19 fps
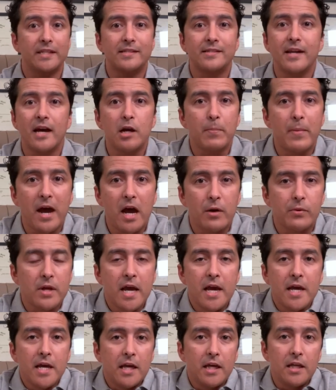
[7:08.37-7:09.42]
It's not about
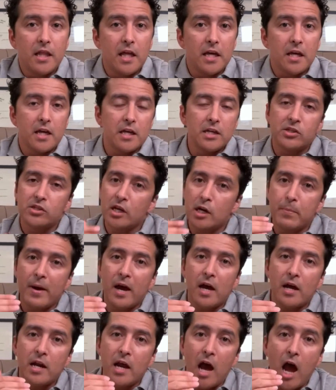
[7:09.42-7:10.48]
like it's not
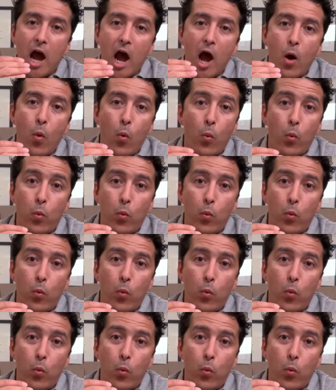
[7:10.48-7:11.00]
about uh,